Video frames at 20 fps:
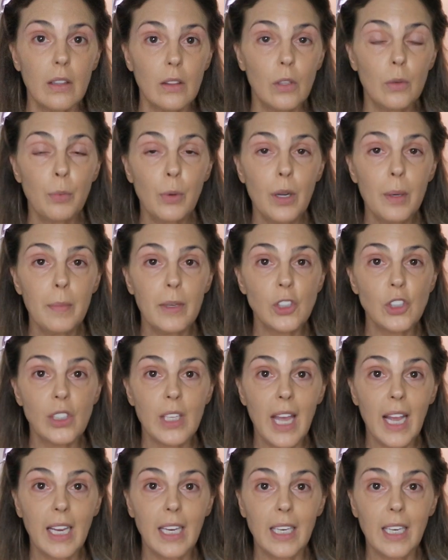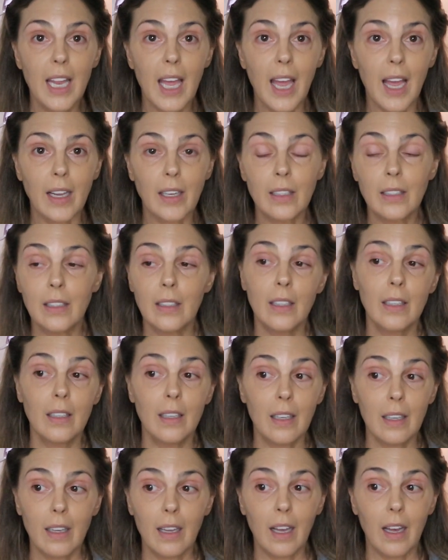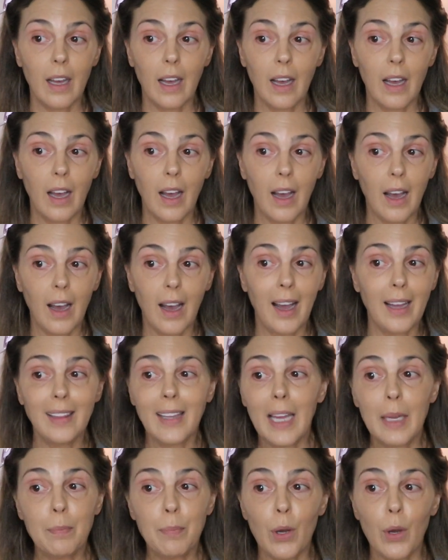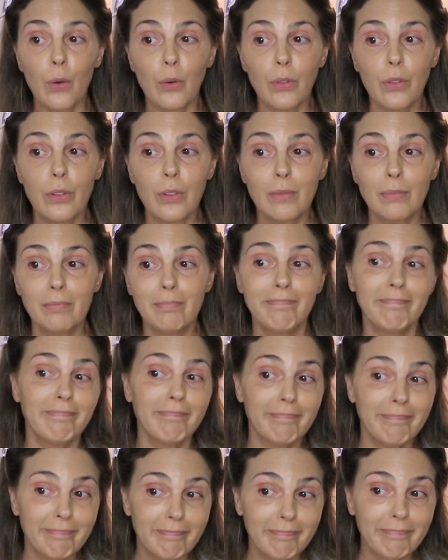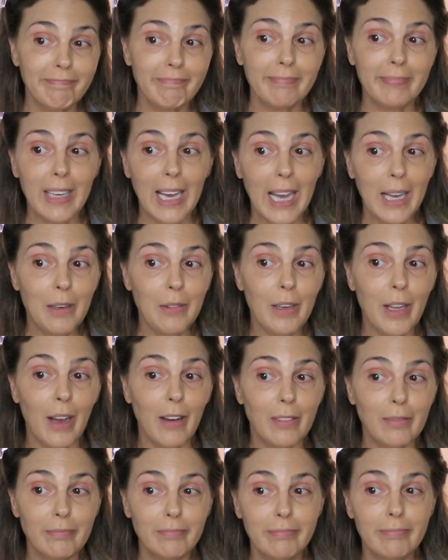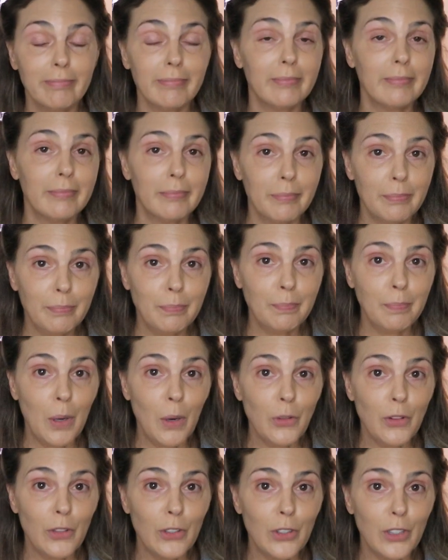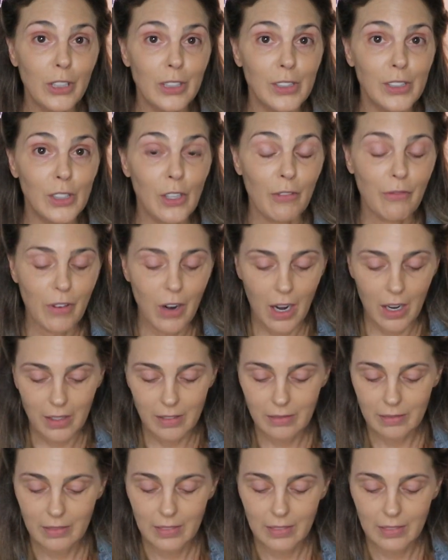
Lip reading: They're pretty much neck and neck. I like both. I don't know. Both are good so far.